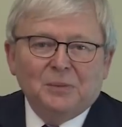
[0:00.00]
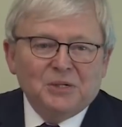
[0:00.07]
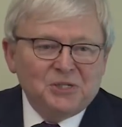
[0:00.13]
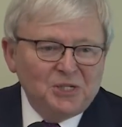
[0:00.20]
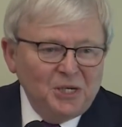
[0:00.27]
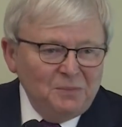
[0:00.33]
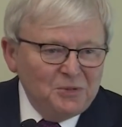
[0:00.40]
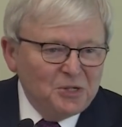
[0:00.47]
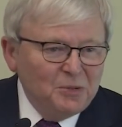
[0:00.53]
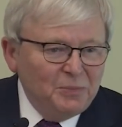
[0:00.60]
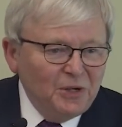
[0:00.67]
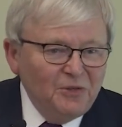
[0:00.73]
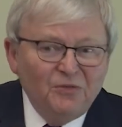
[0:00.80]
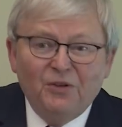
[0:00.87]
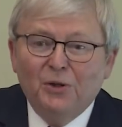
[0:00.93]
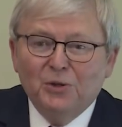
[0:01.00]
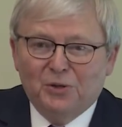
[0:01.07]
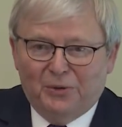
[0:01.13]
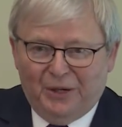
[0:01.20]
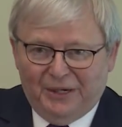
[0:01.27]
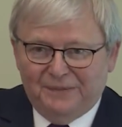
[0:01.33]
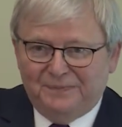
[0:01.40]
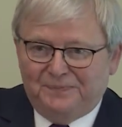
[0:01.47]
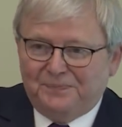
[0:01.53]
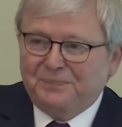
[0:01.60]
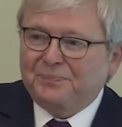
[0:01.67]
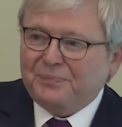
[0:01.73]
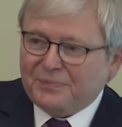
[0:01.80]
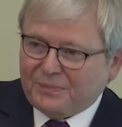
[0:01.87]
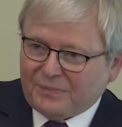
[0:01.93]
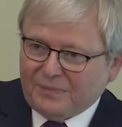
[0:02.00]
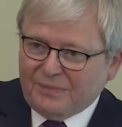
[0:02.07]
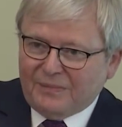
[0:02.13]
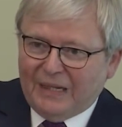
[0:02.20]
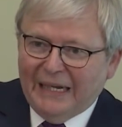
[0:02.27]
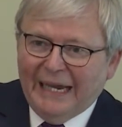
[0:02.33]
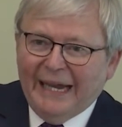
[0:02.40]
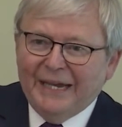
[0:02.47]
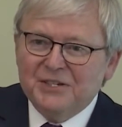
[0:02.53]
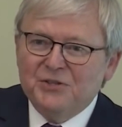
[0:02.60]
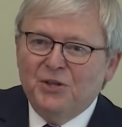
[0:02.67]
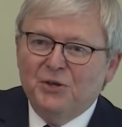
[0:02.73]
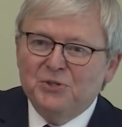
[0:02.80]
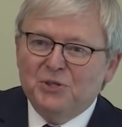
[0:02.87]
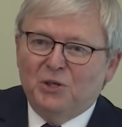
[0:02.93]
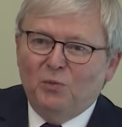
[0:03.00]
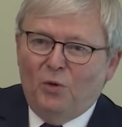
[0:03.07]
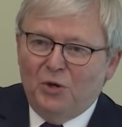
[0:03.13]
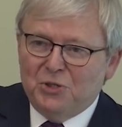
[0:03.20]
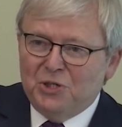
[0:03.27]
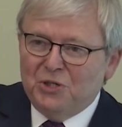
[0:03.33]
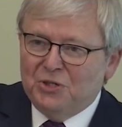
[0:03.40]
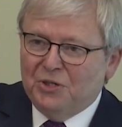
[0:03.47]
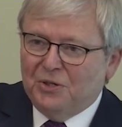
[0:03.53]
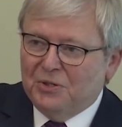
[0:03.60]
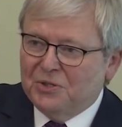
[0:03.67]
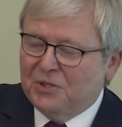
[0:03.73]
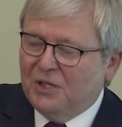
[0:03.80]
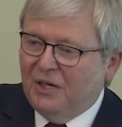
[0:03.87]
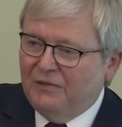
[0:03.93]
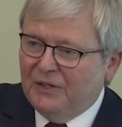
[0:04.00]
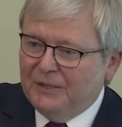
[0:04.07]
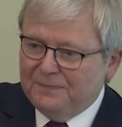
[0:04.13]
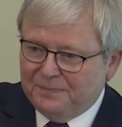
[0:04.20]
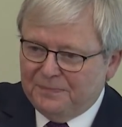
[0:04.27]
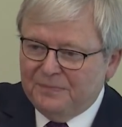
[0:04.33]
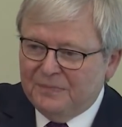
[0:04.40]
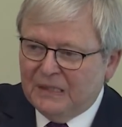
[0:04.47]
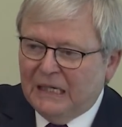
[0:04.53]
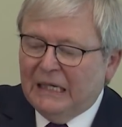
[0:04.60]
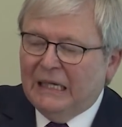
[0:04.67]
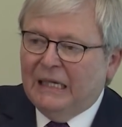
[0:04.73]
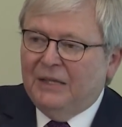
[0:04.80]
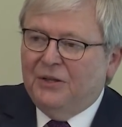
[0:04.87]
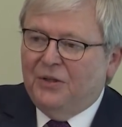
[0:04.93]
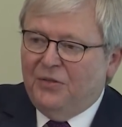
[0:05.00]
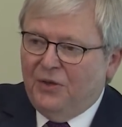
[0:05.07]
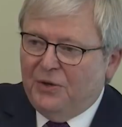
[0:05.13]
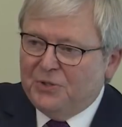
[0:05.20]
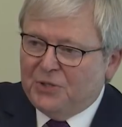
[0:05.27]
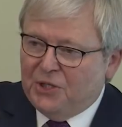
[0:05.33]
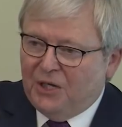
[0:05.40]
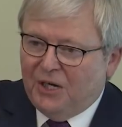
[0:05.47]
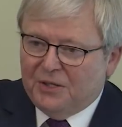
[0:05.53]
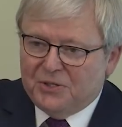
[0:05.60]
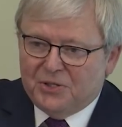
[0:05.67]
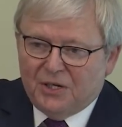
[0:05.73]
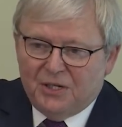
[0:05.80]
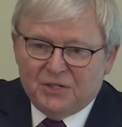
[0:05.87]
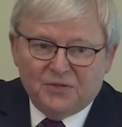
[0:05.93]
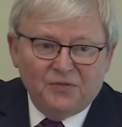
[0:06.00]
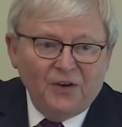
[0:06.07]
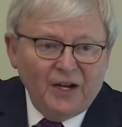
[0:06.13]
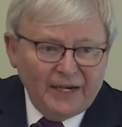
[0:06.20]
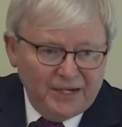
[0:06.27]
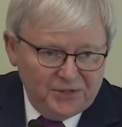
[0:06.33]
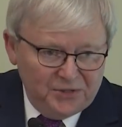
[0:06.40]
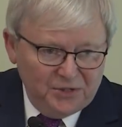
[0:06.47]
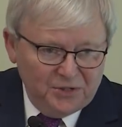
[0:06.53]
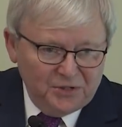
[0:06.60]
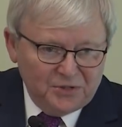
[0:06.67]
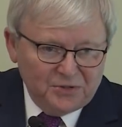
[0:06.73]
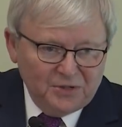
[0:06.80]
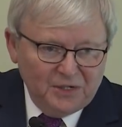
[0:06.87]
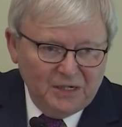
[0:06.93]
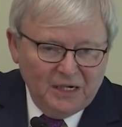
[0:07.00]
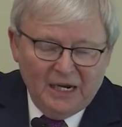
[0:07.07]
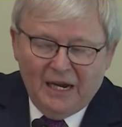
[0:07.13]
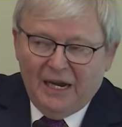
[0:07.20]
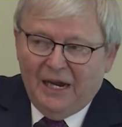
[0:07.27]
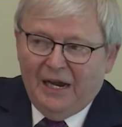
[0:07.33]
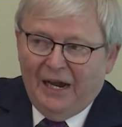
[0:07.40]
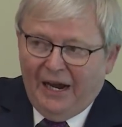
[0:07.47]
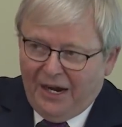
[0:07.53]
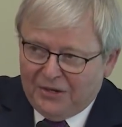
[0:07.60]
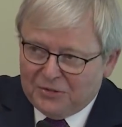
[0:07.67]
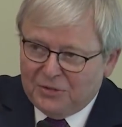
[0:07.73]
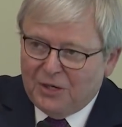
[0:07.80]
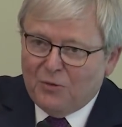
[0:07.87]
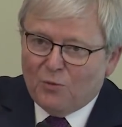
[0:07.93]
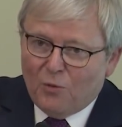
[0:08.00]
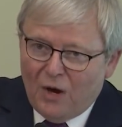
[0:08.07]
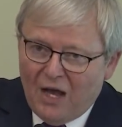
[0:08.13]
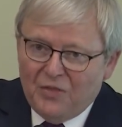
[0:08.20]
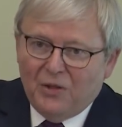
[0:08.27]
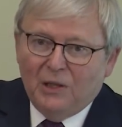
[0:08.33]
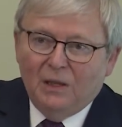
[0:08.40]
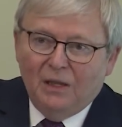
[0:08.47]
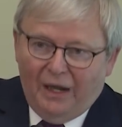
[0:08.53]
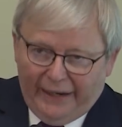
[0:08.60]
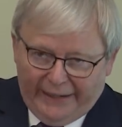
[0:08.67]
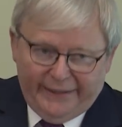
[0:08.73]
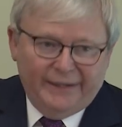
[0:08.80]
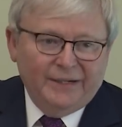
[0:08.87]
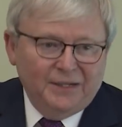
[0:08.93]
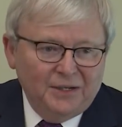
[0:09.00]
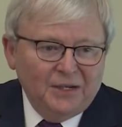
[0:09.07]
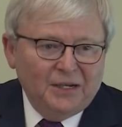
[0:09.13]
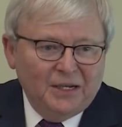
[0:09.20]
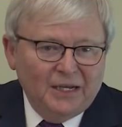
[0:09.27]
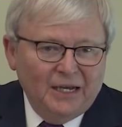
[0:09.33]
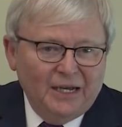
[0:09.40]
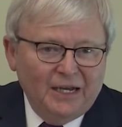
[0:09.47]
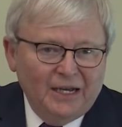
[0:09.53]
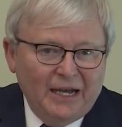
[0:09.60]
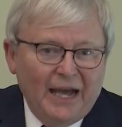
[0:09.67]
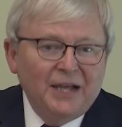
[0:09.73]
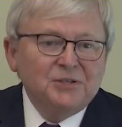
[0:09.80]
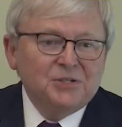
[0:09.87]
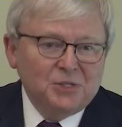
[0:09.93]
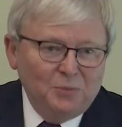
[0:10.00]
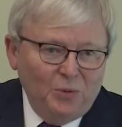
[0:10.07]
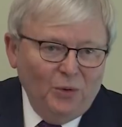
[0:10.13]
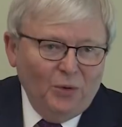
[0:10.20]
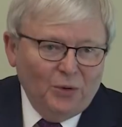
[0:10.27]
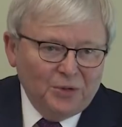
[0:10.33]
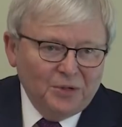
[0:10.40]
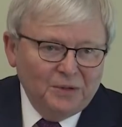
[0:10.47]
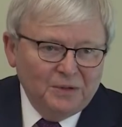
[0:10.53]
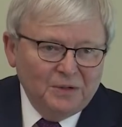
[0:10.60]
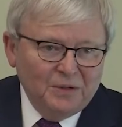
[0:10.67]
seems to be faltering. As those in Washington discover that those in the United States finance industry actually rather like and support